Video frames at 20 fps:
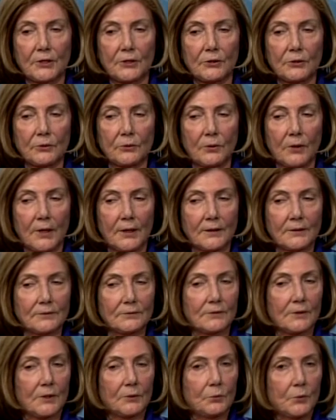who are
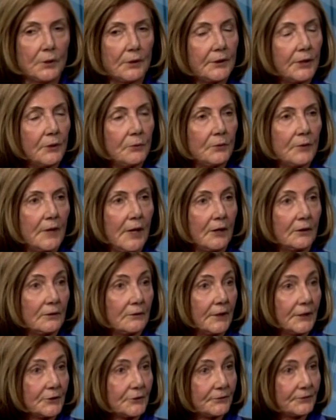working without
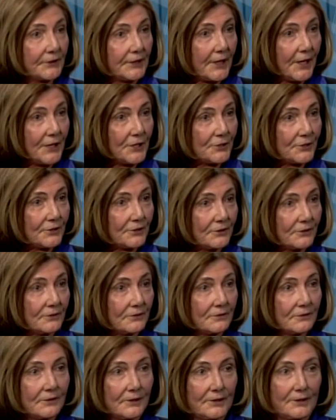
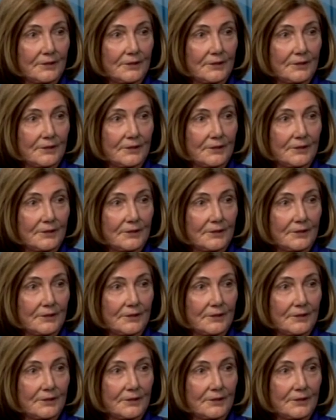electrification,